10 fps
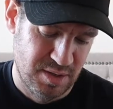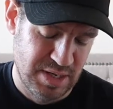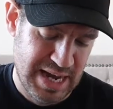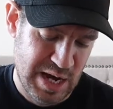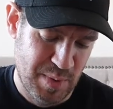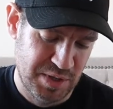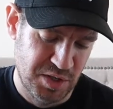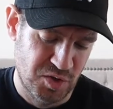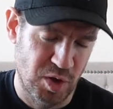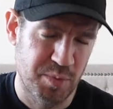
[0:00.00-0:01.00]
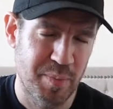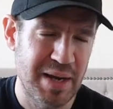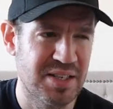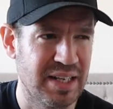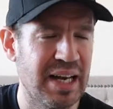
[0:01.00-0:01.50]
like how much it drops. So
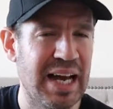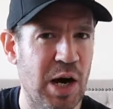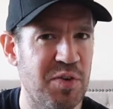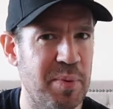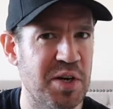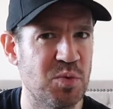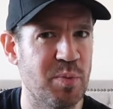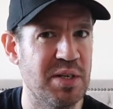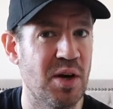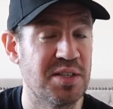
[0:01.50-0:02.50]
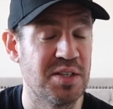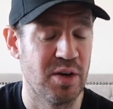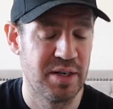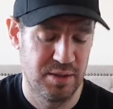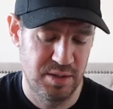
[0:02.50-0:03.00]
basically a healthy person will be
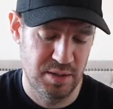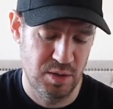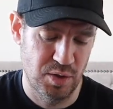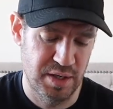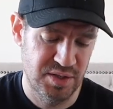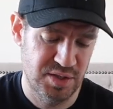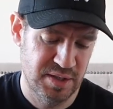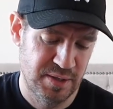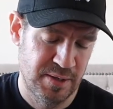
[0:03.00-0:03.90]
99 on this.